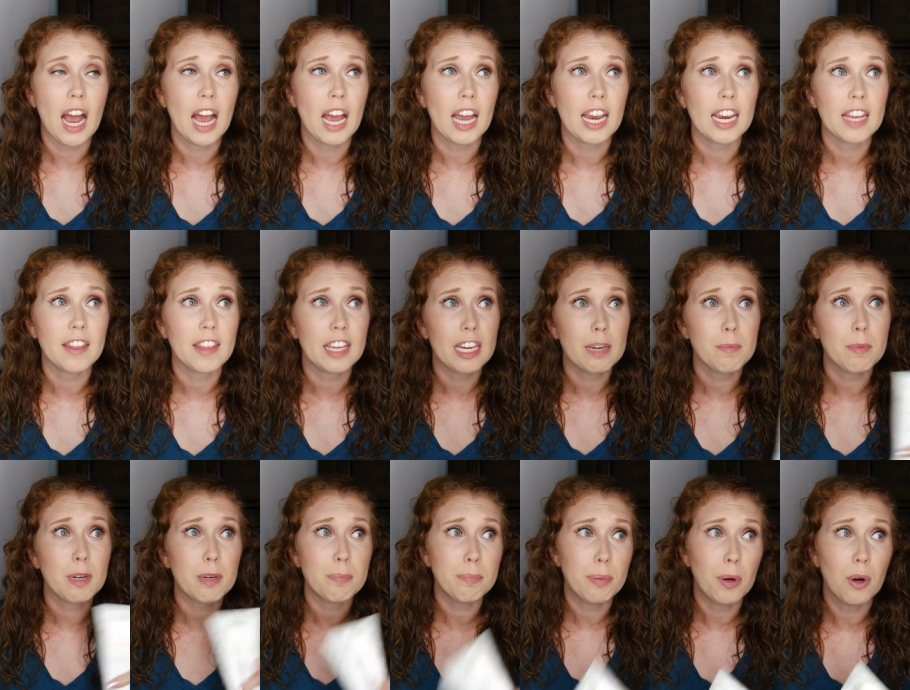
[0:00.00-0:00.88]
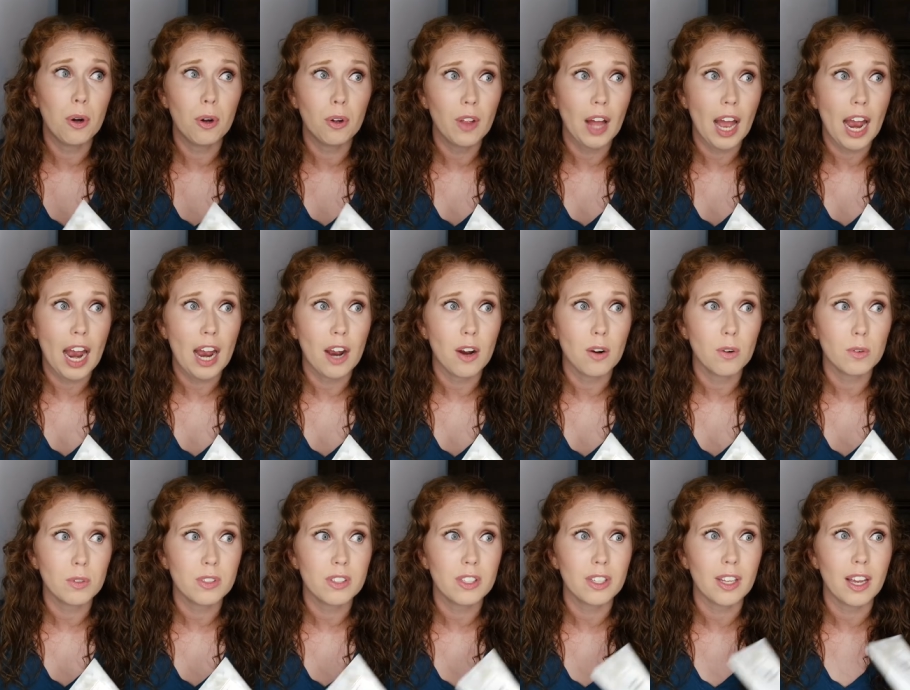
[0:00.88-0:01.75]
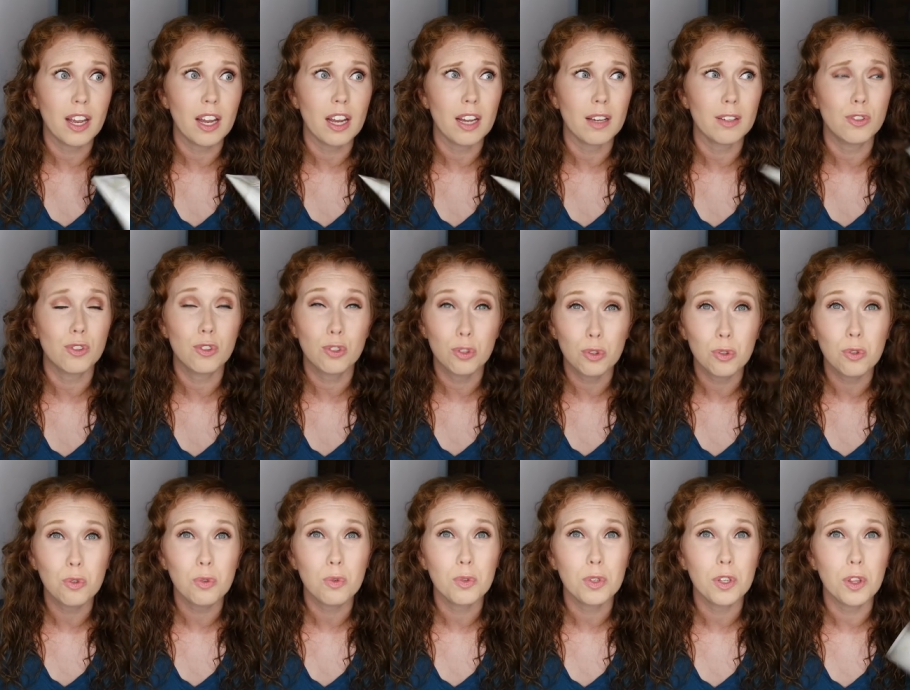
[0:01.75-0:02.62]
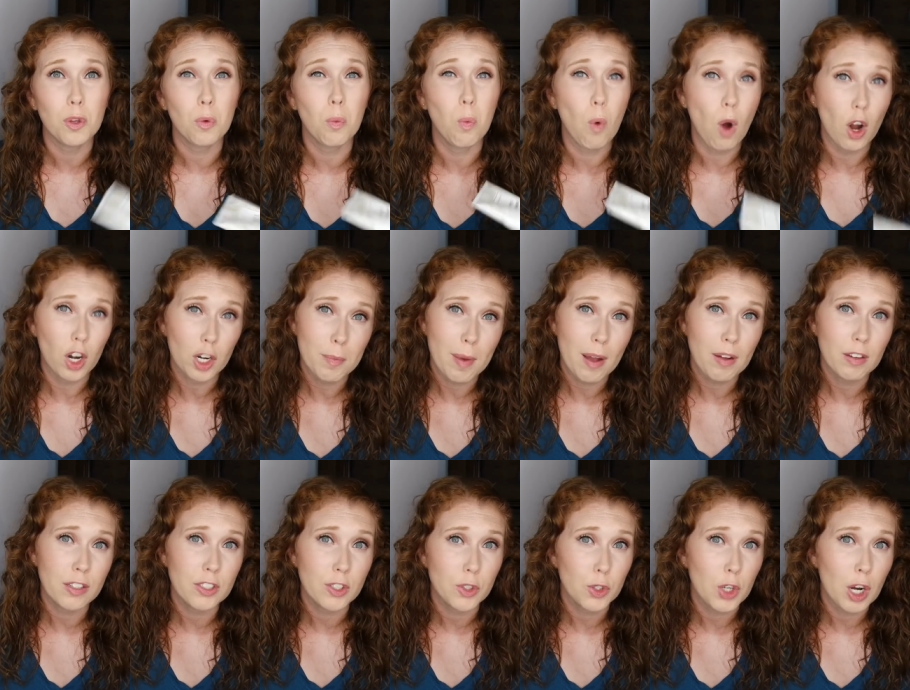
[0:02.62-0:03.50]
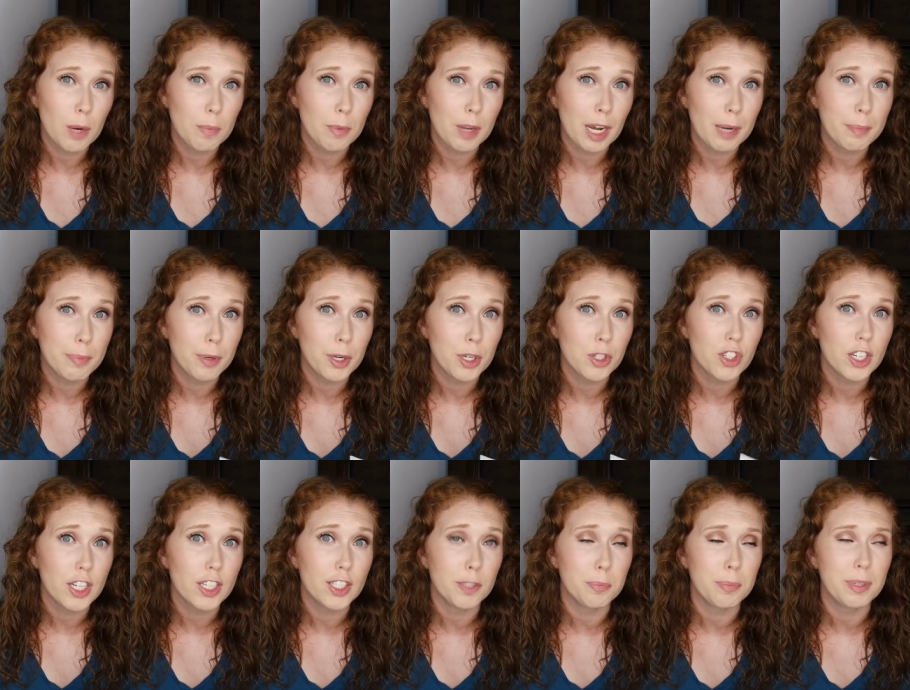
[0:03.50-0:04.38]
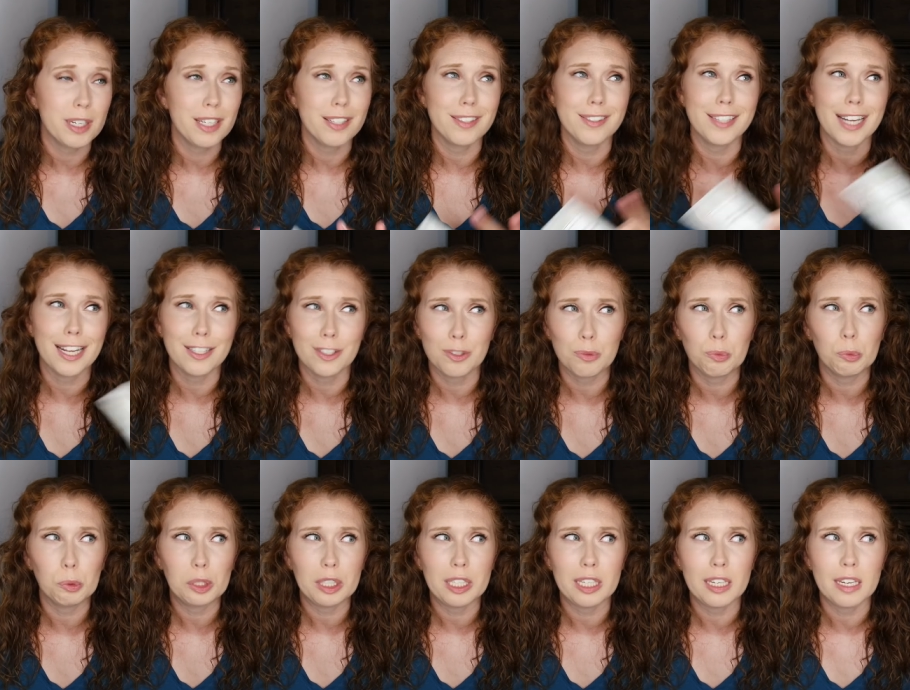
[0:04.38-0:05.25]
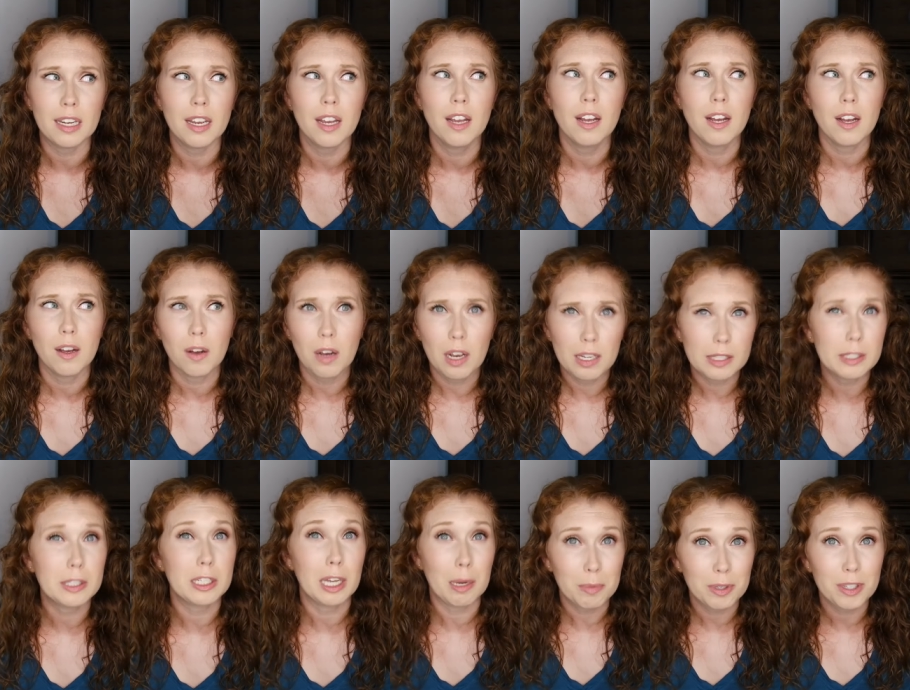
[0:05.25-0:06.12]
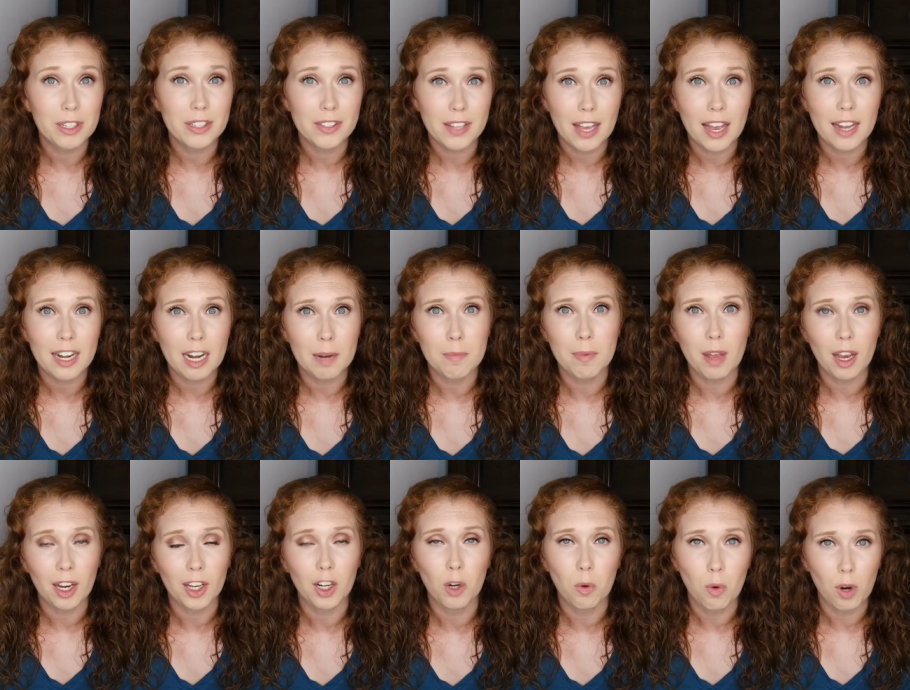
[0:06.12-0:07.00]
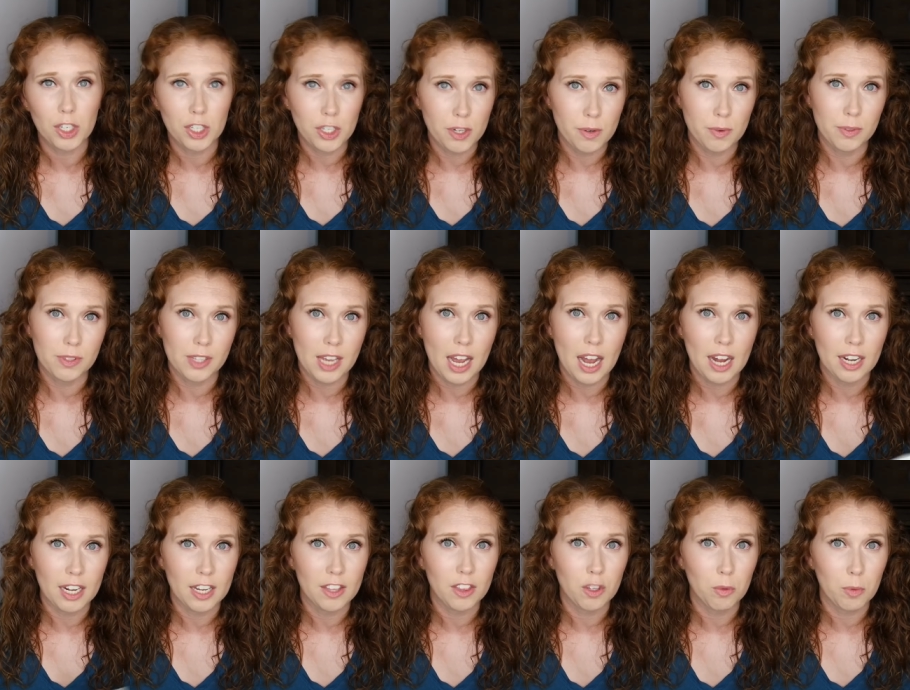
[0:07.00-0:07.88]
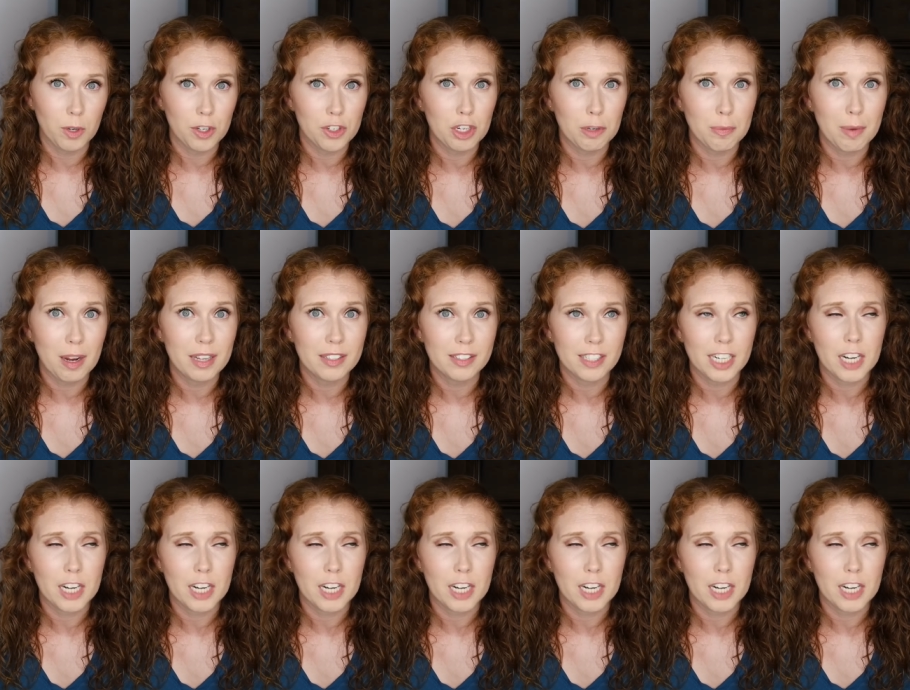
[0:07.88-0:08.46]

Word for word: I think I'm gonna pull out uh, soon the watermelon scrub that I purchased because that's really a summer scent, I'm not going to want to use that in the winter months.